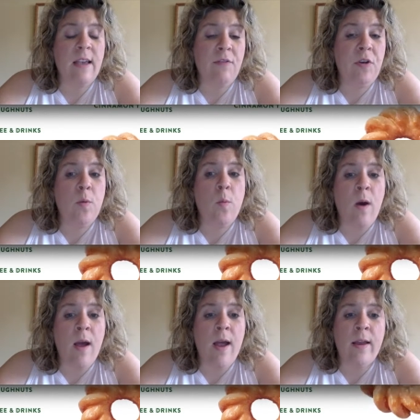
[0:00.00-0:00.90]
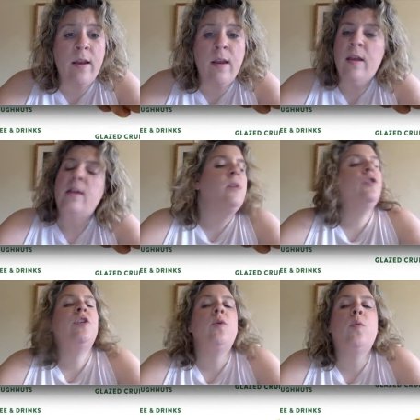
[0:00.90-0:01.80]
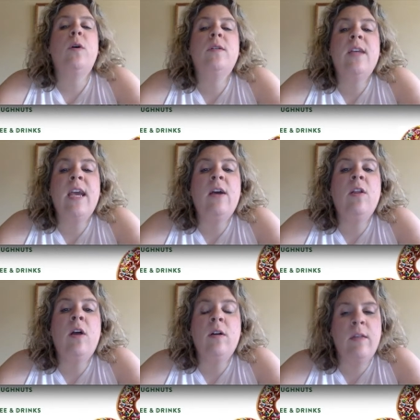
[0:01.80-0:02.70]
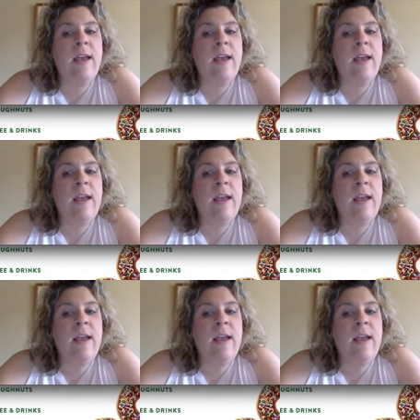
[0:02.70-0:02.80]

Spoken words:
If you want to take a look,